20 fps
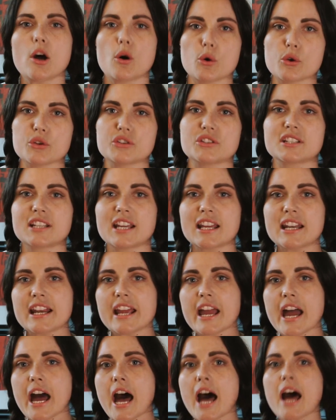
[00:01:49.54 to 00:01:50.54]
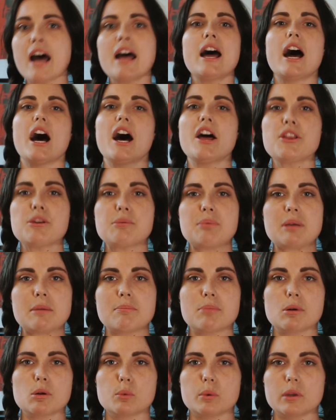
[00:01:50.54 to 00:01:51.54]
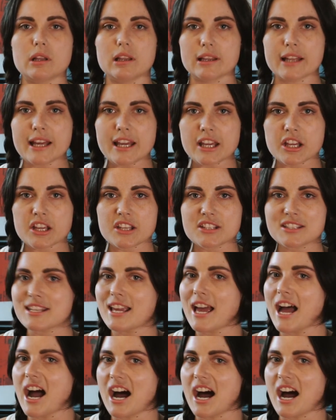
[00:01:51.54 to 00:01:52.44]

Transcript: or skinnier, other people will like us,